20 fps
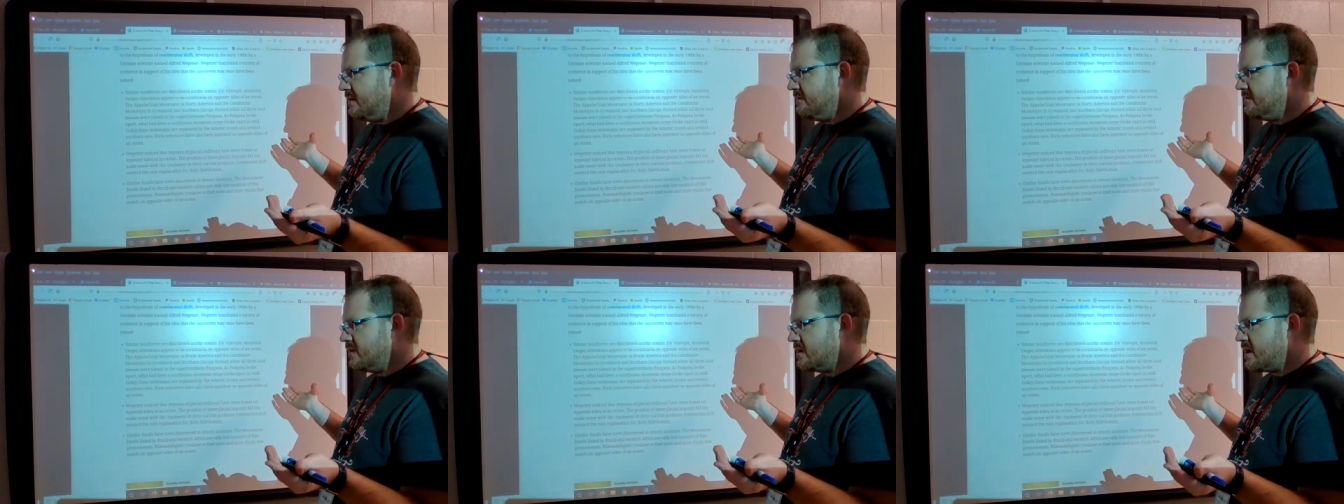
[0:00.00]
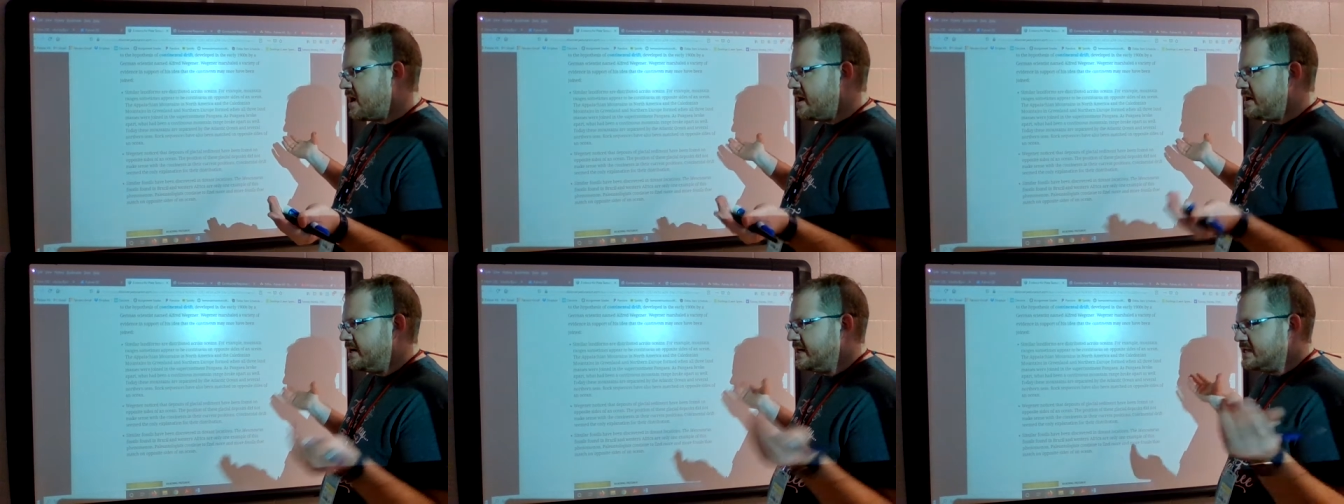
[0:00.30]
if the
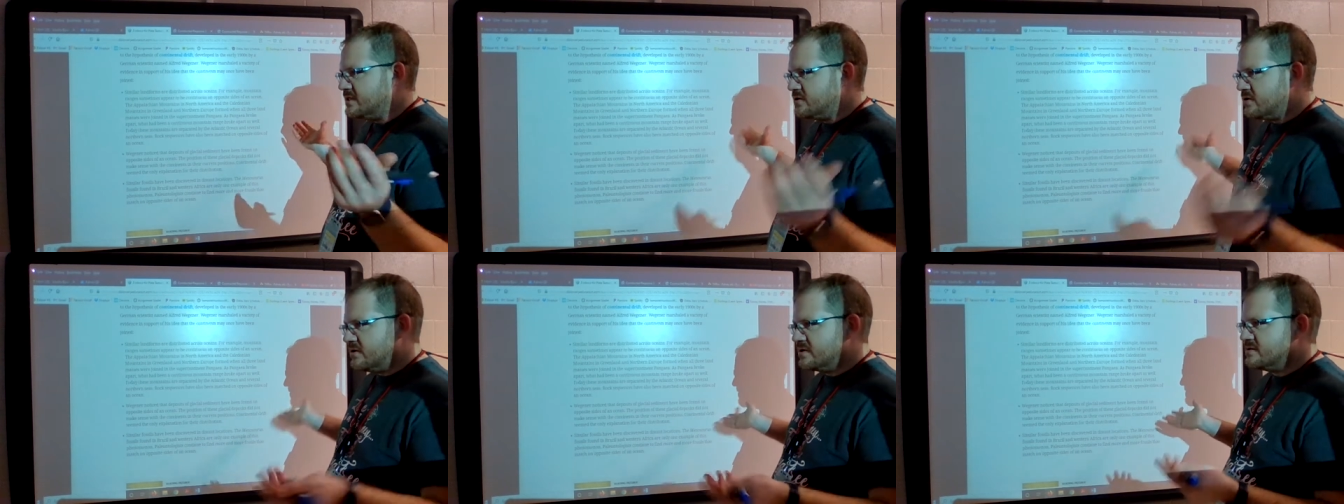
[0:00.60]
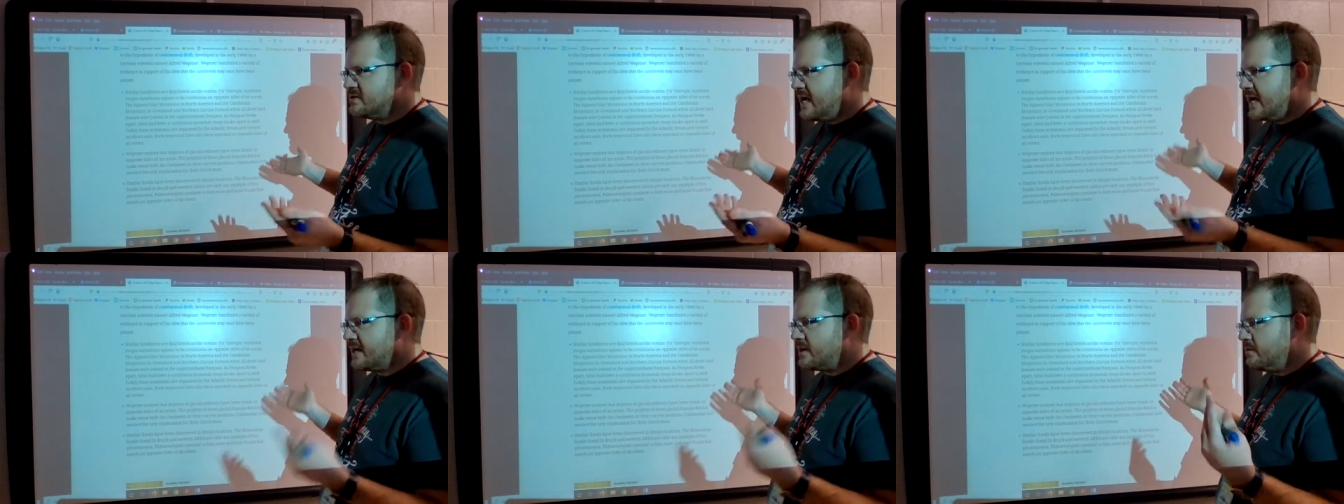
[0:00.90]
continents are
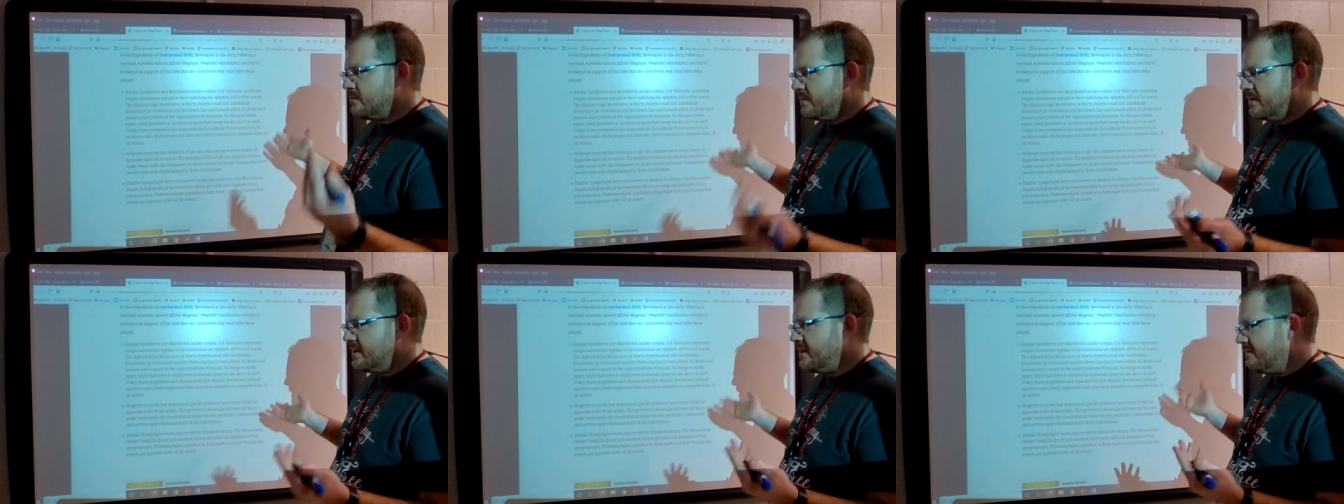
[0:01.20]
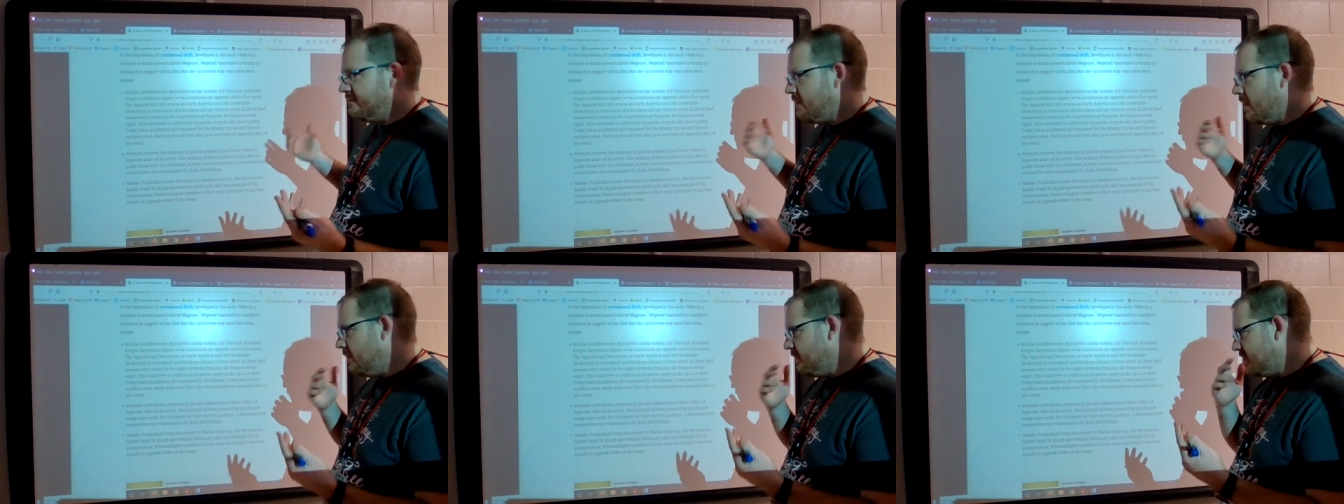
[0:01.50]
exactly where
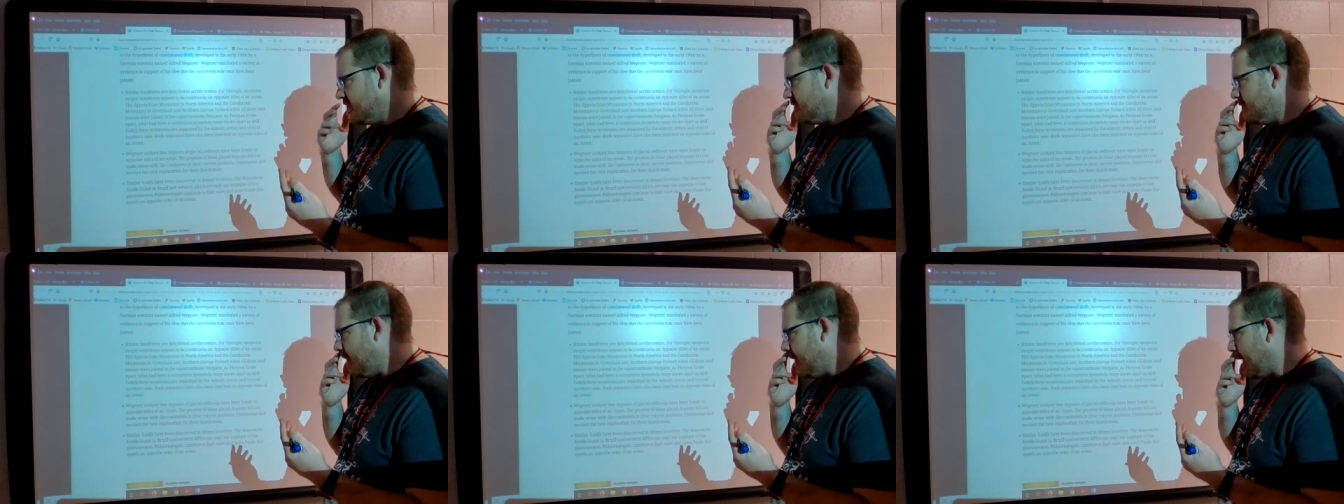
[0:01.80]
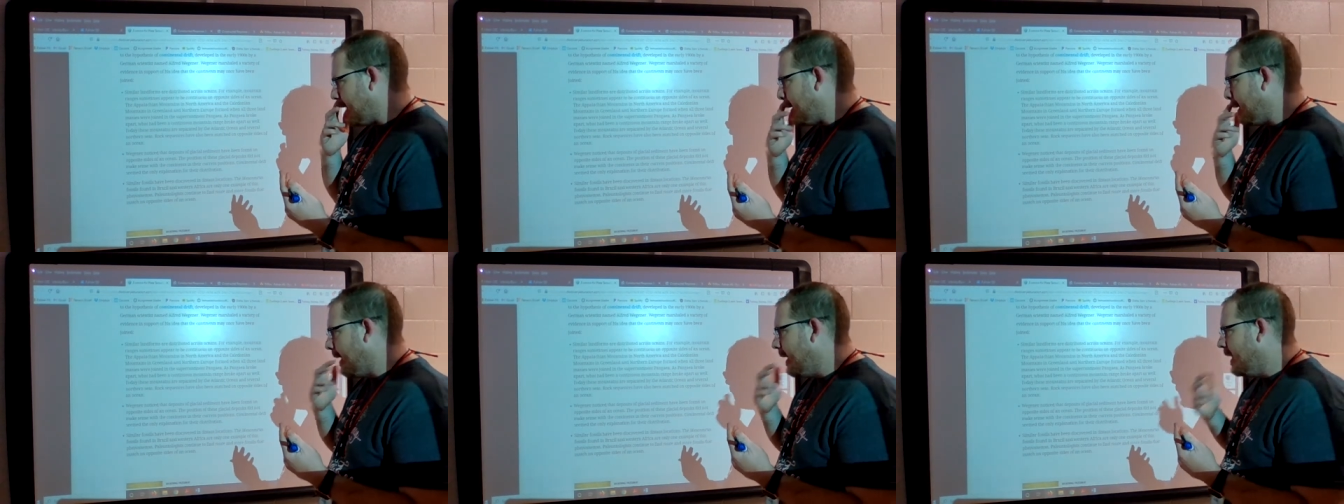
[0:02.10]
they've always
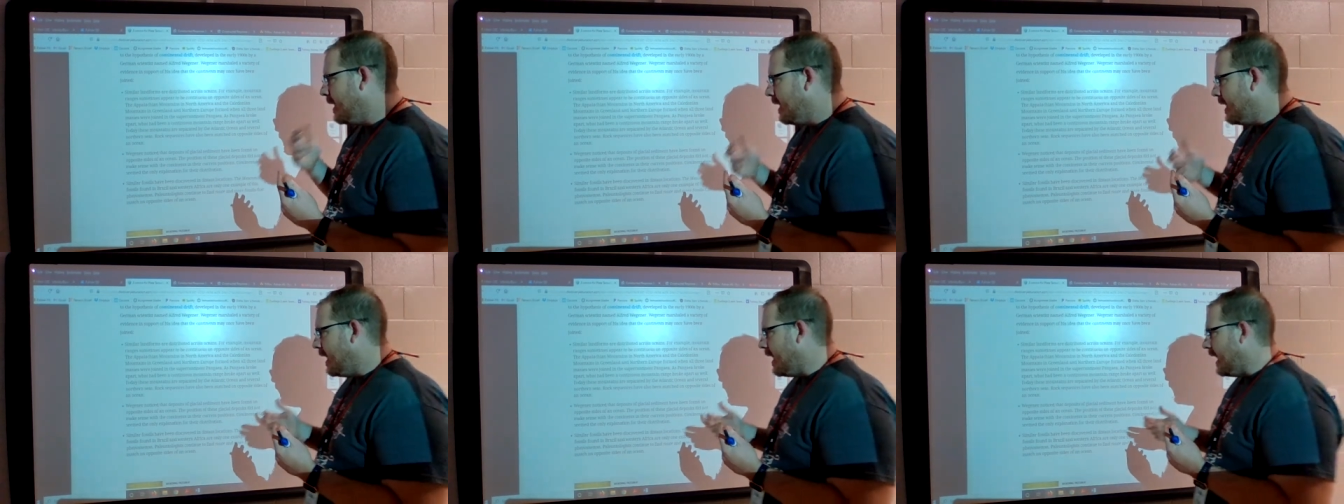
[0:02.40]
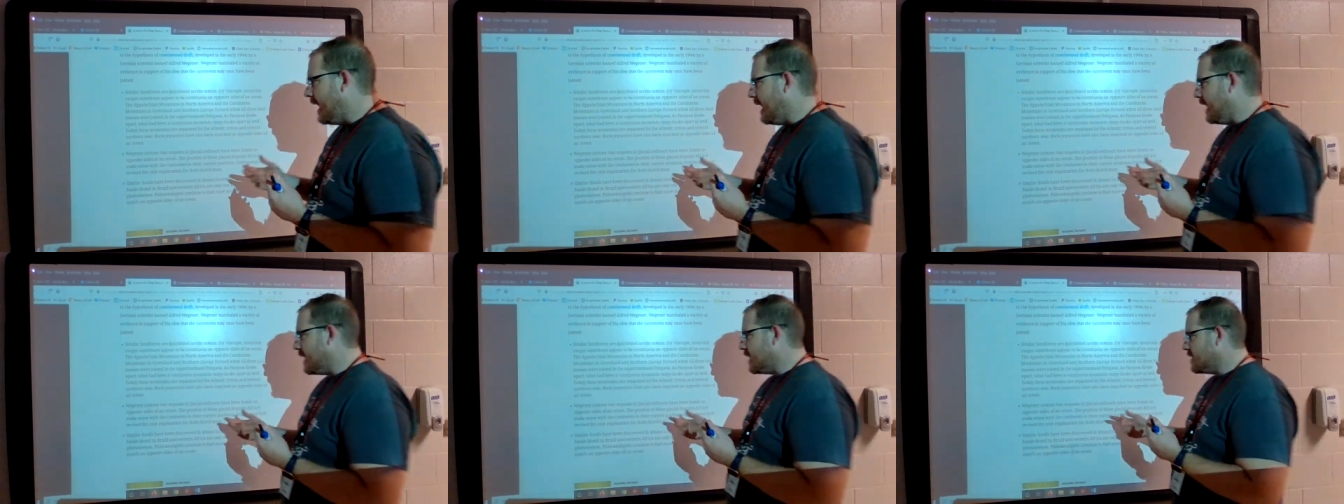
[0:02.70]
been.
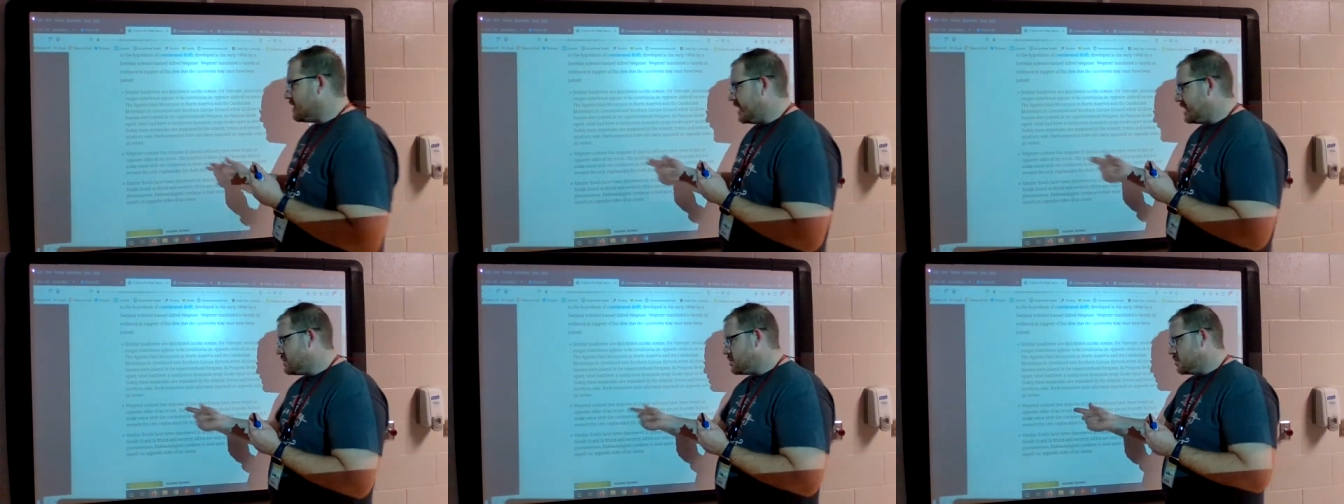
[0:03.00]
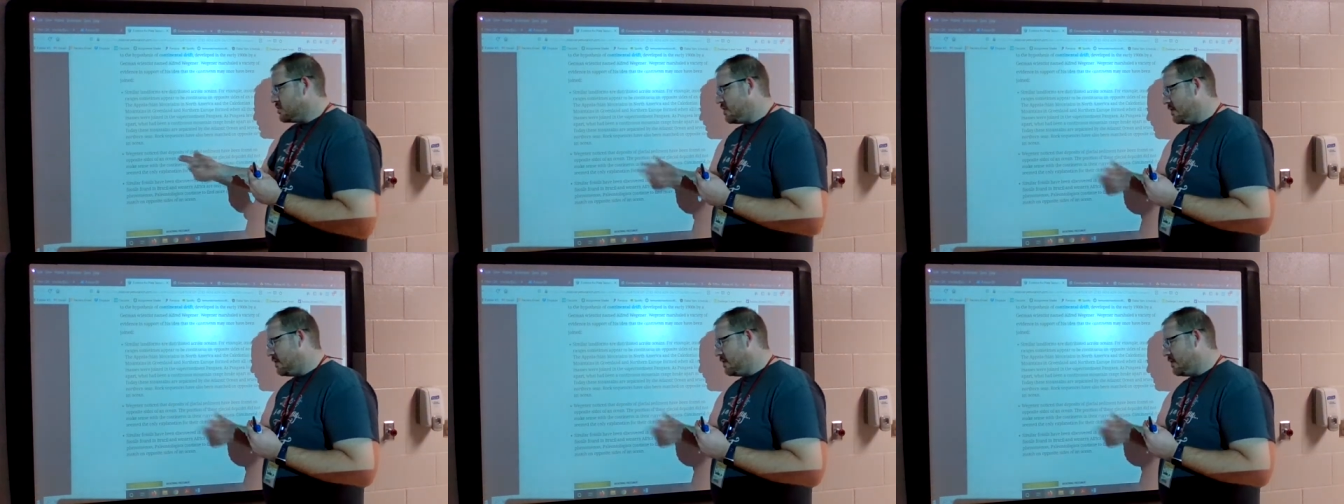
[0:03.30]
Uh, glacial